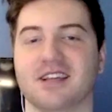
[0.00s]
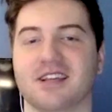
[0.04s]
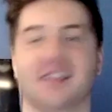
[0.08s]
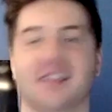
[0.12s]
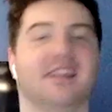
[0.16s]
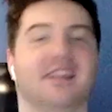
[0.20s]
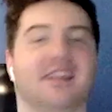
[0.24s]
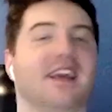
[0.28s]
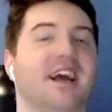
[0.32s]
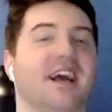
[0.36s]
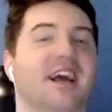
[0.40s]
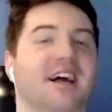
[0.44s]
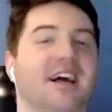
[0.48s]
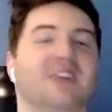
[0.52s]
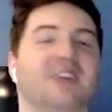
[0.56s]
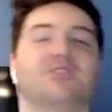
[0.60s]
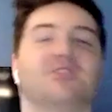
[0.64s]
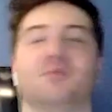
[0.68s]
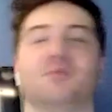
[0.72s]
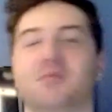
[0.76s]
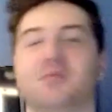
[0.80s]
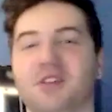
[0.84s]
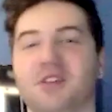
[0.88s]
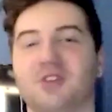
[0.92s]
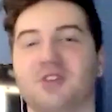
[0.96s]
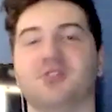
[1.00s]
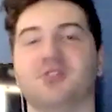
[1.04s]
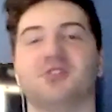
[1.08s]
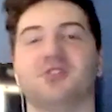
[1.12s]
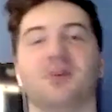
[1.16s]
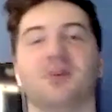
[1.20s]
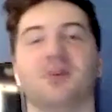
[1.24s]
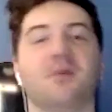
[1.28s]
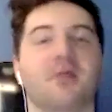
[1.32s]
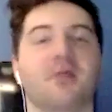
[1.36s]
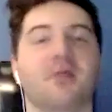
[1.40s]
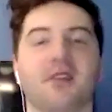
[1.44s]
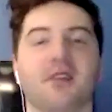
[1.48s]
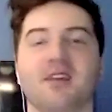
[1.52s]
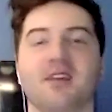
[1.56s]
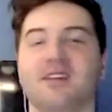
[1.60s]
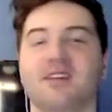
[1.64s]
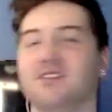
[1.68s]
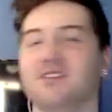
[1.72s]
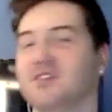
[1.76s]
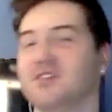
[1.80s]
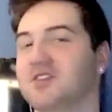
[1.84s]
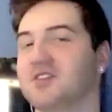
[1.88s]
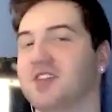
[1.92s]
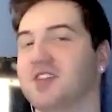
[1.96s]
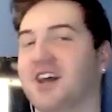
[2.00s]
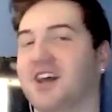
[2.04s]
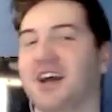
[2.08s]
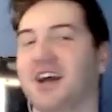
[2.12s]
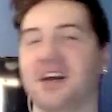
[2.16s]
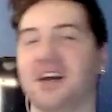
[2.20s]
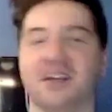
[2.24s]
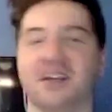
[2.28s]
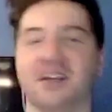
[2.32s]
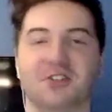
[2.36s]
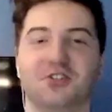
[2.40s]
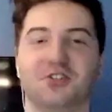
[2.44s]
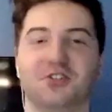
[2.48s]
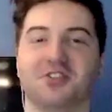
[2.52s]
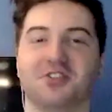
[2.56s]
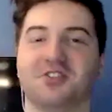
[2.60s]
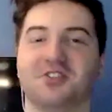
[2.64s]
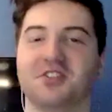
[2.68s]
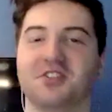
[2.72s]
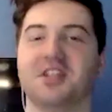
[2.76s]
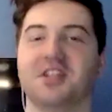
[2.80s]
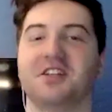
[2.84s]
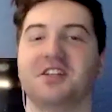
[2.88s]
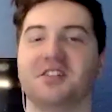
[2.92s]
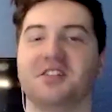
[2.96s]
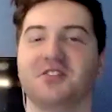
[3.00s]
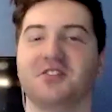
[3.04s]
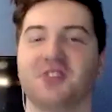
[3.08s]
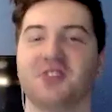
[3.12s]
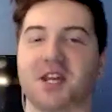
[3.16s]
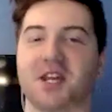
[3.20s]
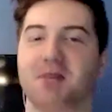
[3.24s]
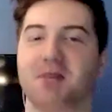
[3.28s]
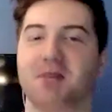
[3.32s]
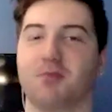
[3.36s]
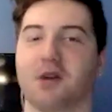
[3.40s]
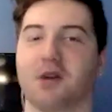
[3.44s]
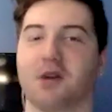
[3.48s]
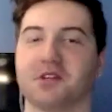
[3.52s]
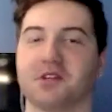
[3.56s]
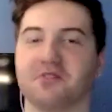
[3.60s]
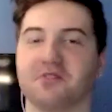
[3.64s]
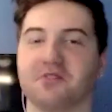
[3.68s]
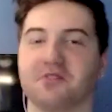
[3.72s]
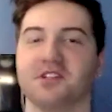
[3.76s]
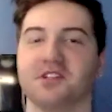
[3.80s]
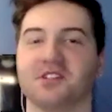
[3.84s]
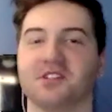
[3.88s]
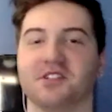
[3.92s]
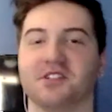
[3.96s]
Yeah, there's some things that just need to stay breakfast,